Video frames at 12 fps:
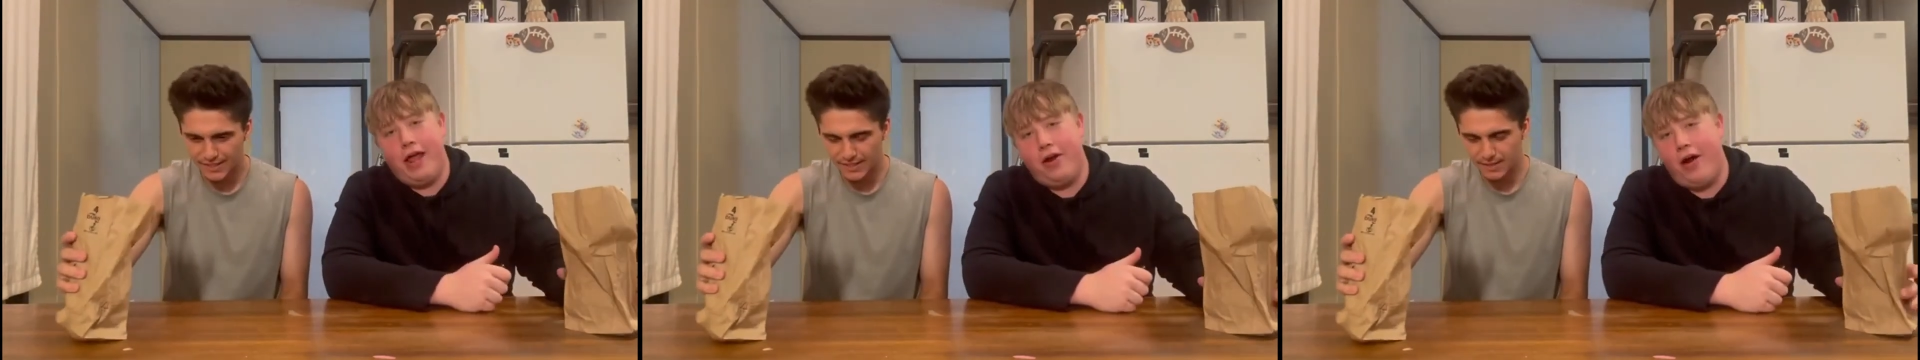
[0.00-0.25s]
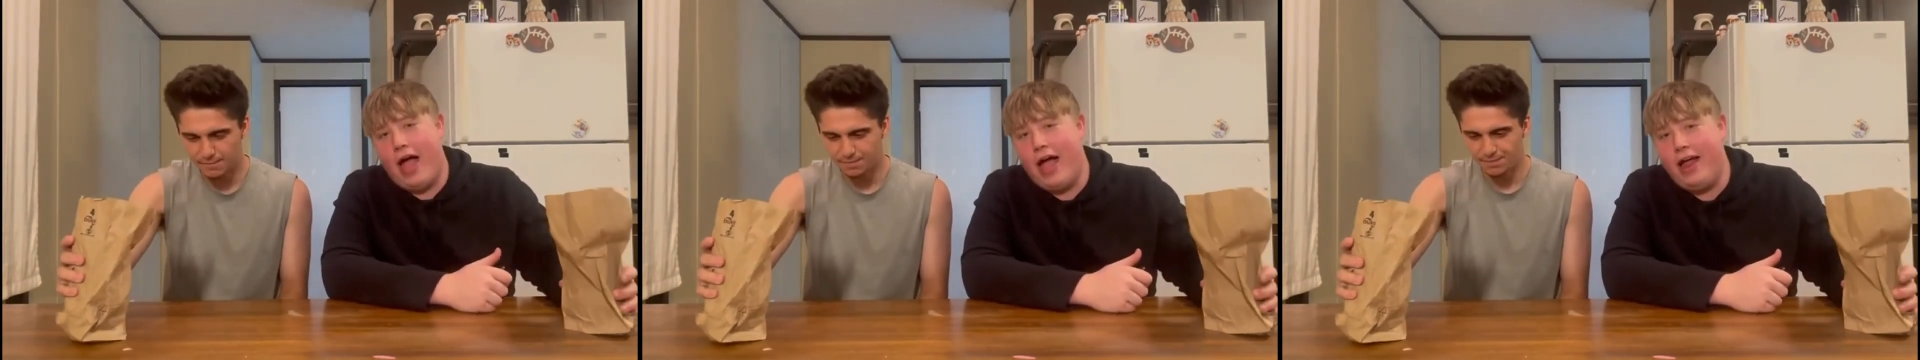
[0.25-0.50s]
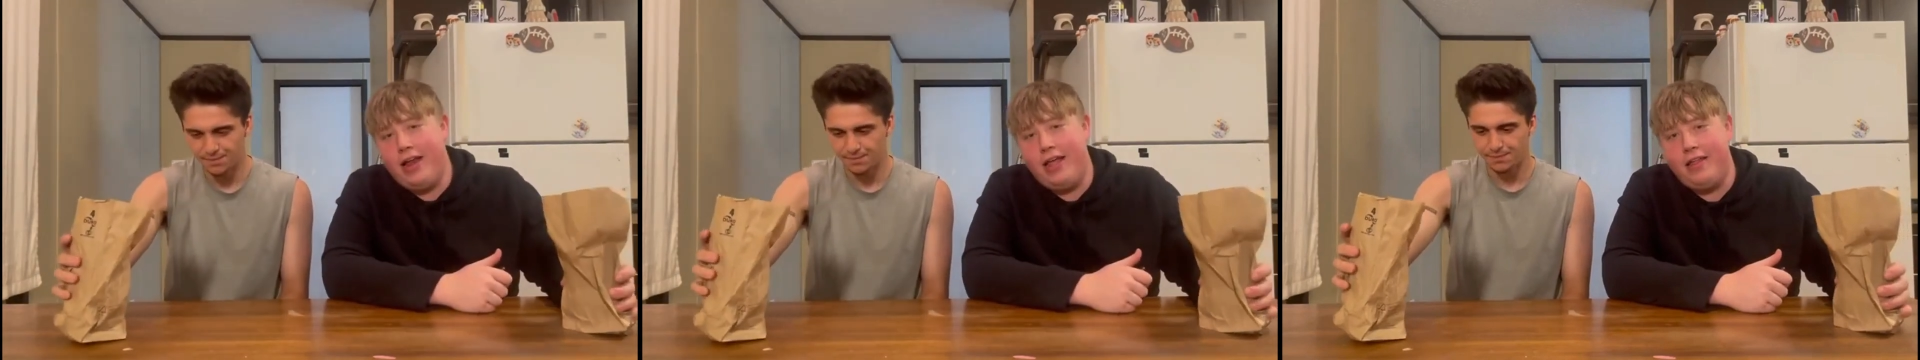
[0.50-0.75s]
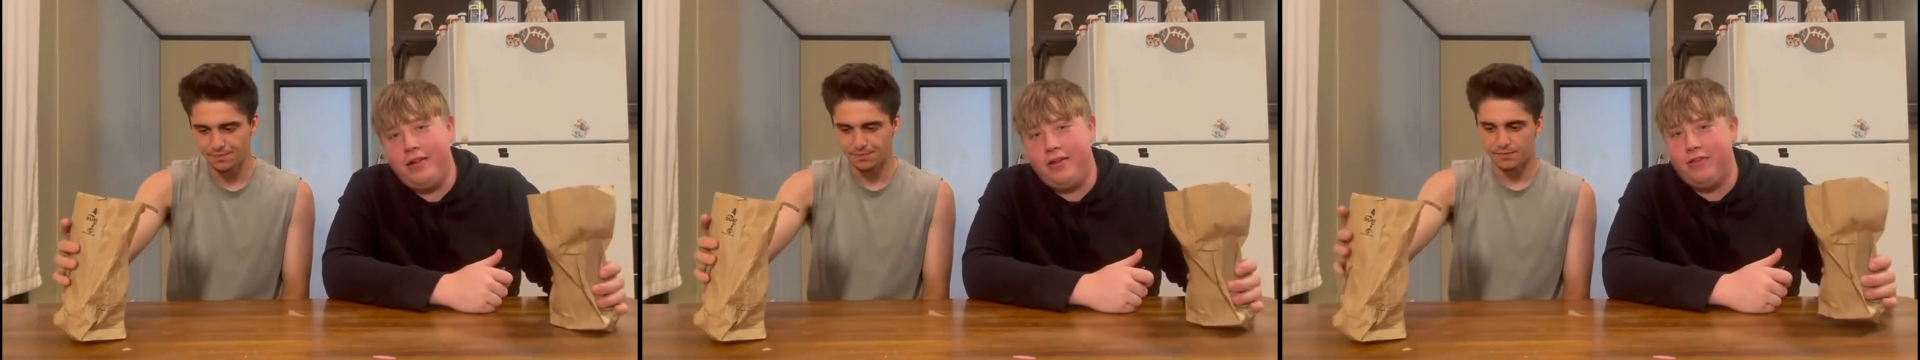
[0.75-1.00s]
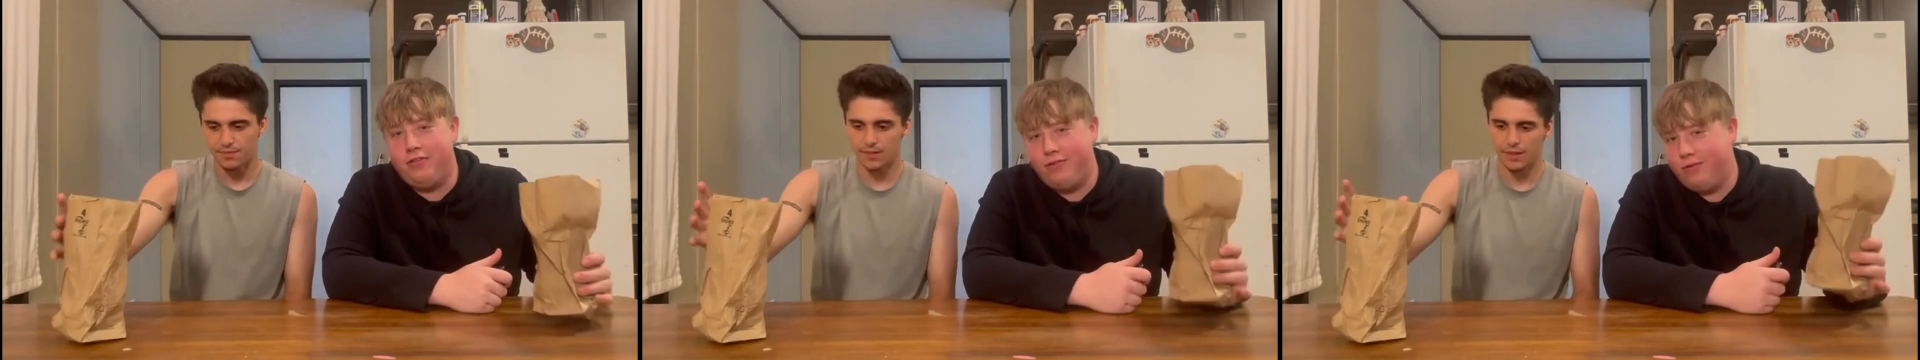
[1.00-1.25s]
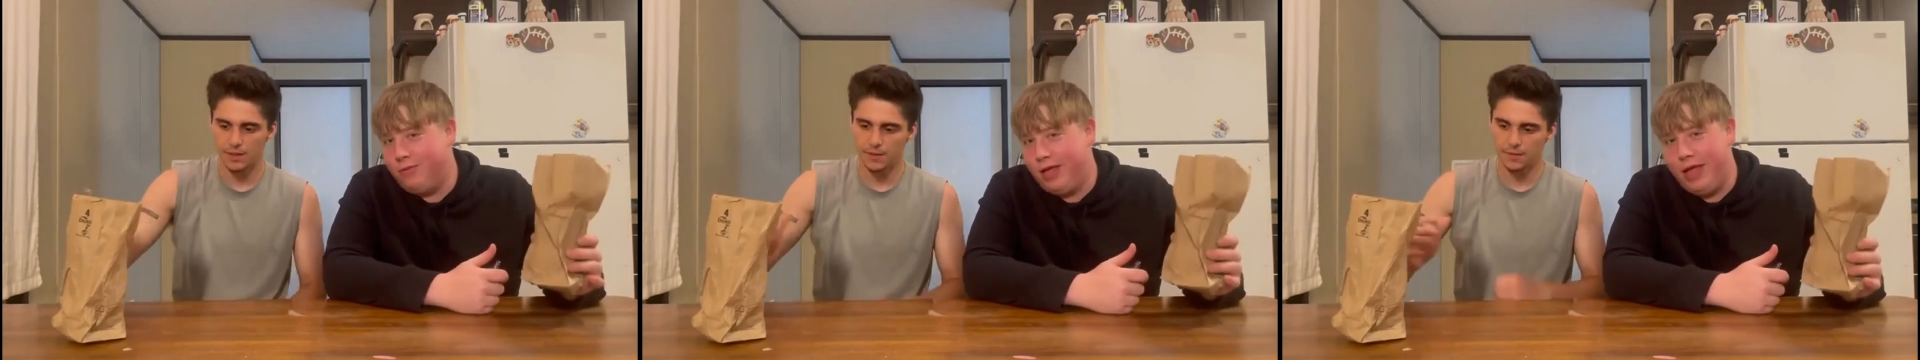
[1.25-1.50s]
Speaker 1: at her hind end because
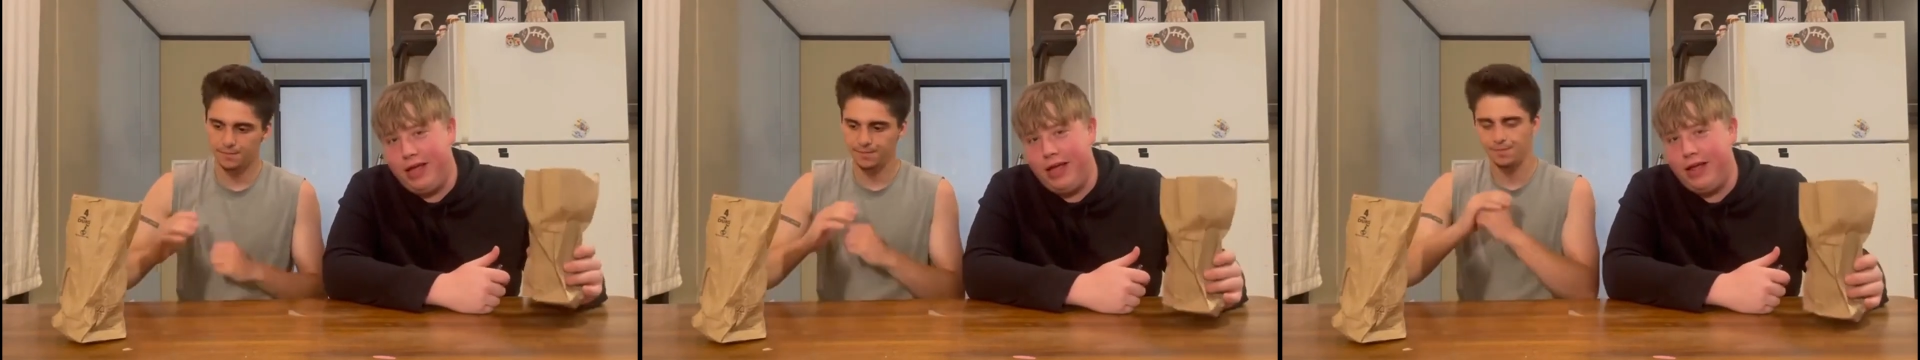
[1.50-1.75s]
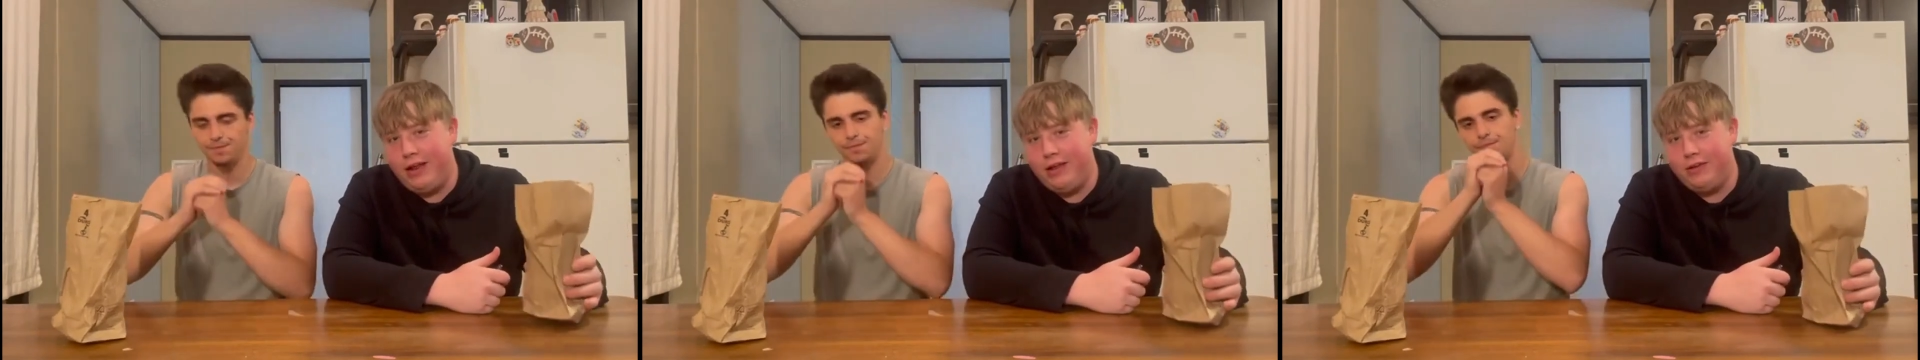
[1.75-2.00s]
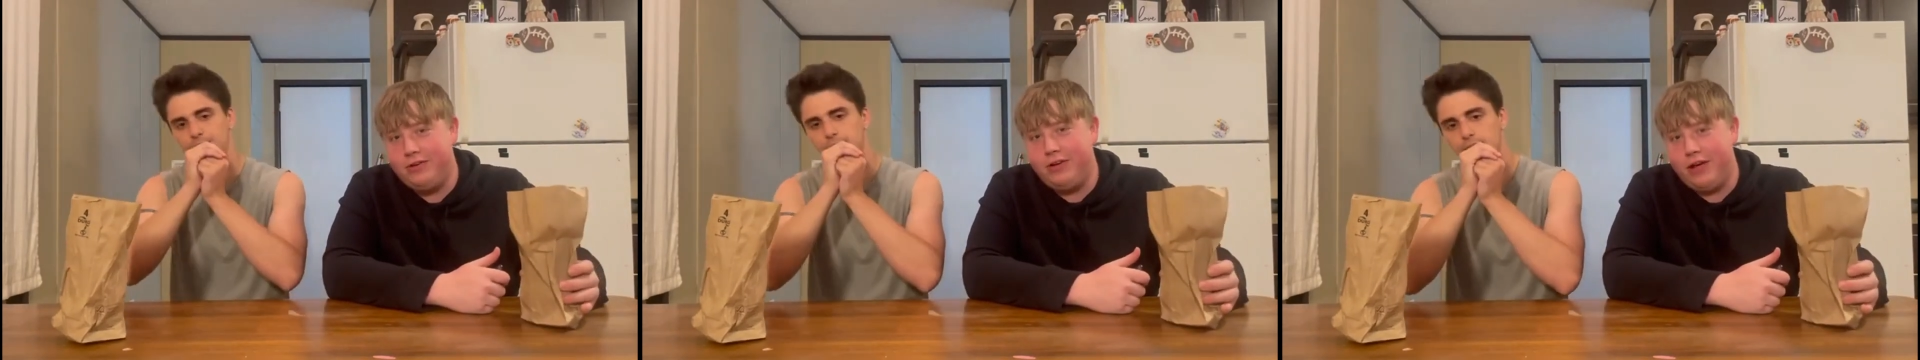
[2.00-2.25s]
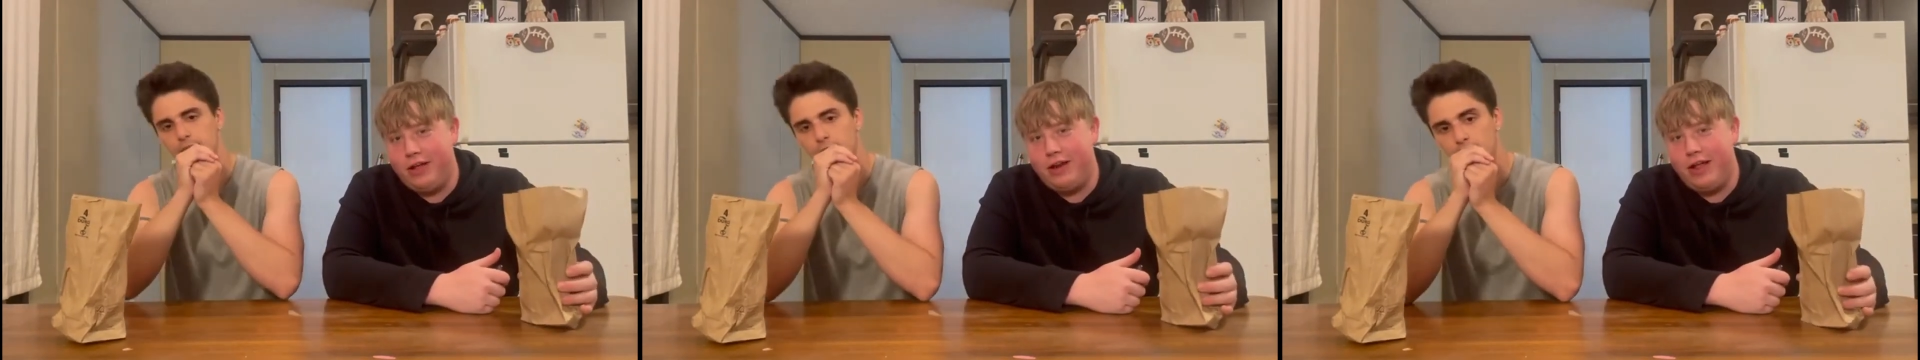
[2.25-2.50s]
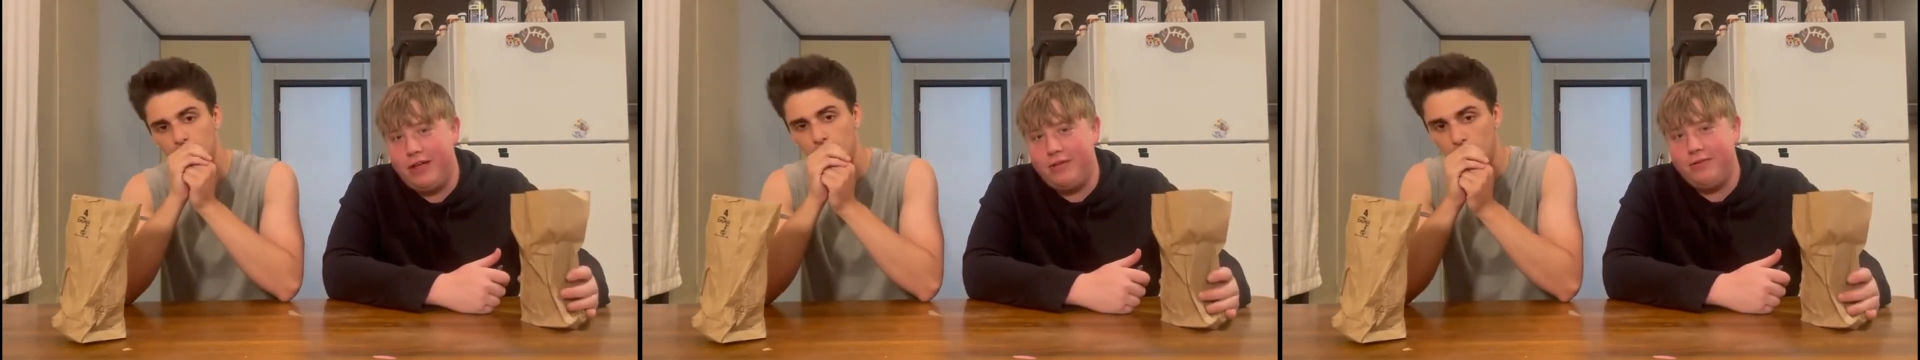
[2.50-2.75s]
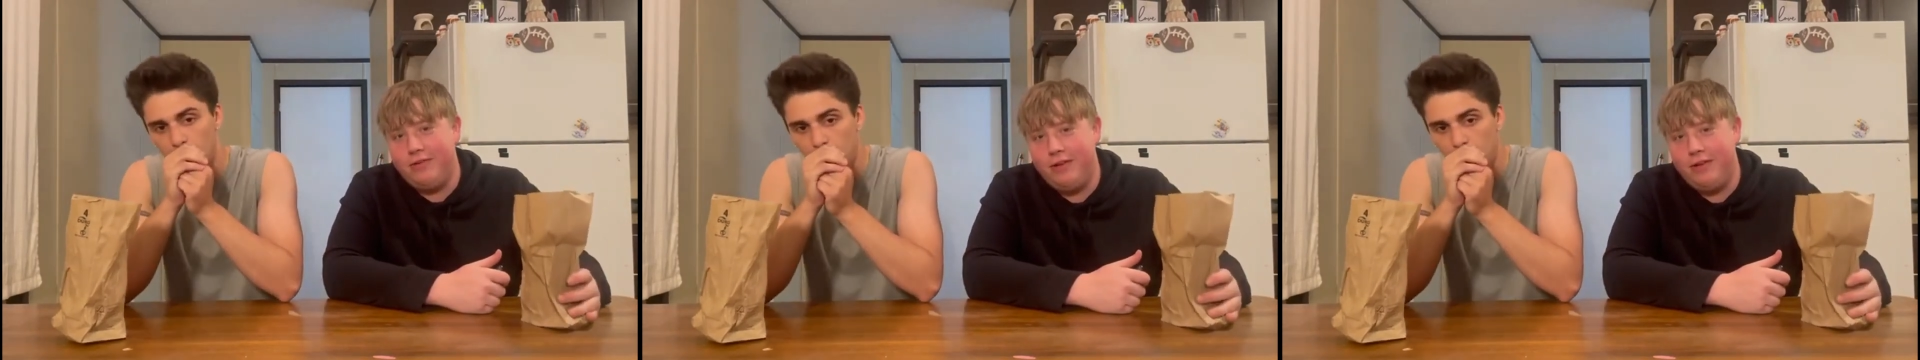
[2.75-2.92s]
we ain't got nothing to jot down.